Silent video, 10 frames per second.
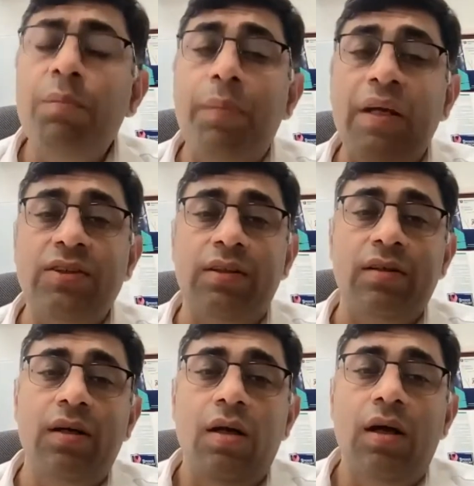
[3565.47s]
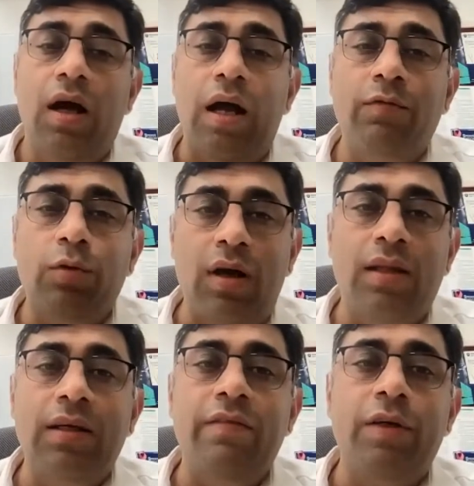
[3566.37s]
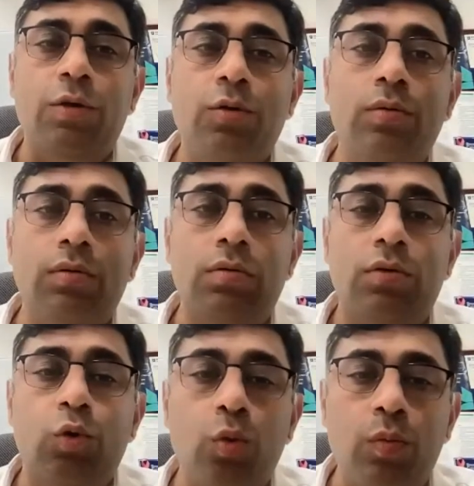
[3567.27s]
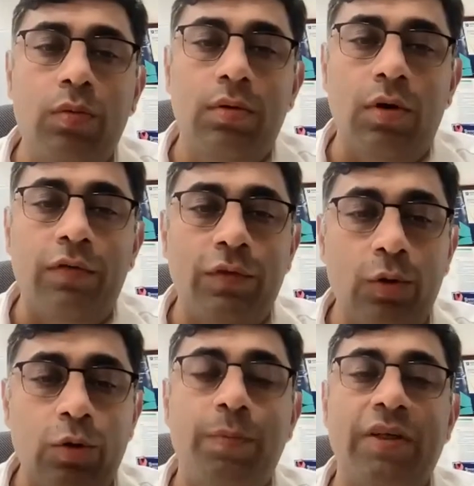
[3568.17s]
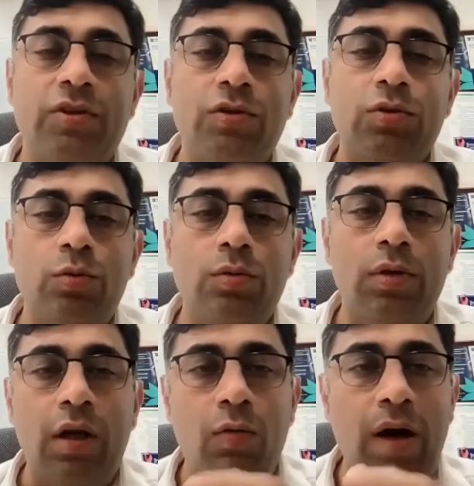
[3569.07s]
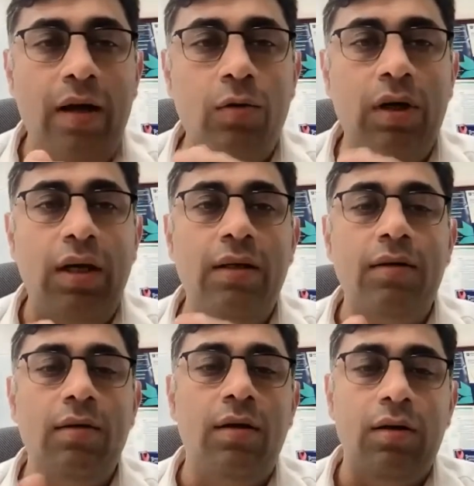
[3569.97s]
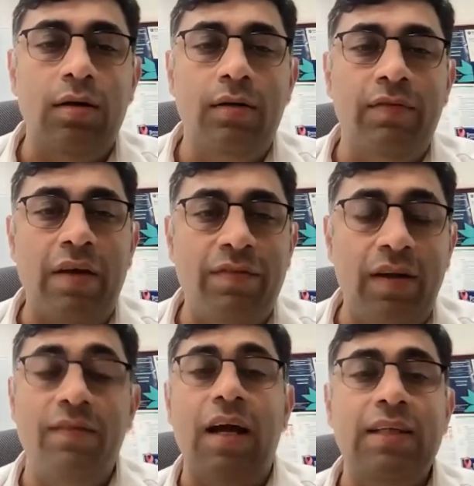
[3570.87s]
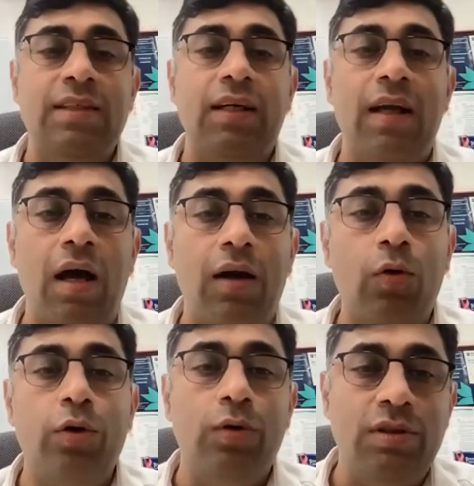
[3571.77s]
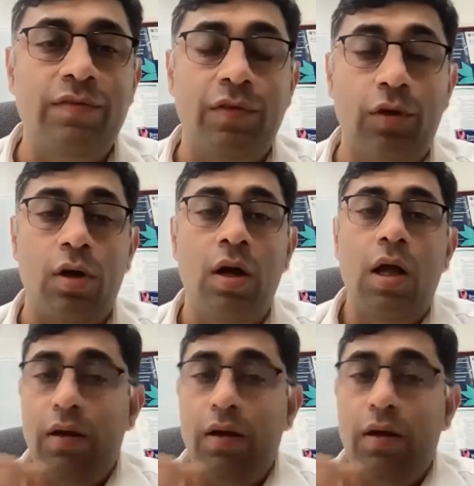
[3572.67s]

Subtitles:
patient, I would rather give it to two of those patients who require only 5 lakhs and are going to achieve cure.